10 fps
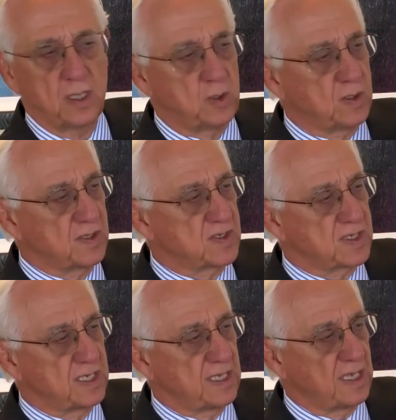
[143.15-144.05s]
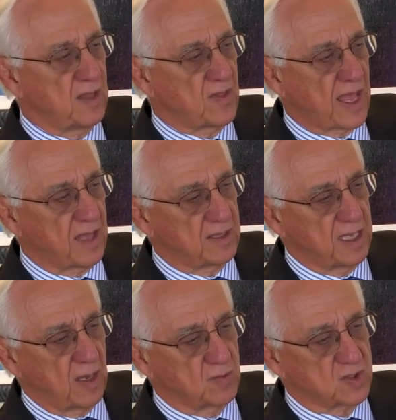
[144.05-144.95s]
You can see that
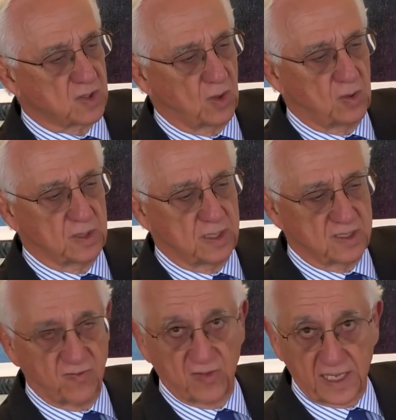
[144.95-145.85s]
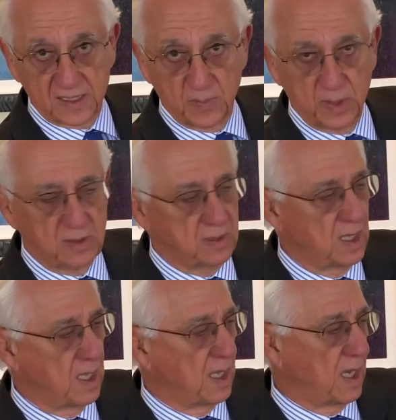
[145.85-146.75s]
the outsole is flexible.
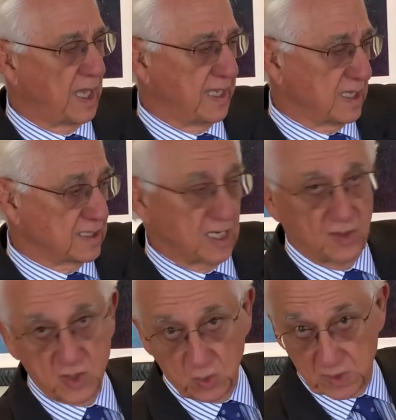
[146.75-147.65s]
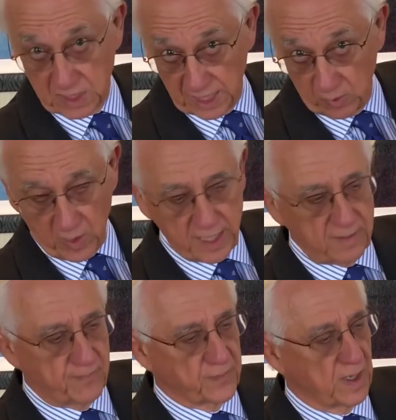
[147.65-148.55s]
I can tell you the shoe is
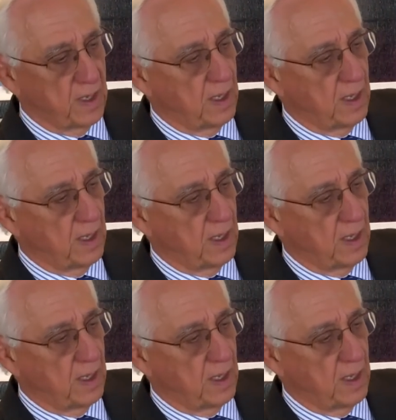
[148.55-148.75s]
lightweight.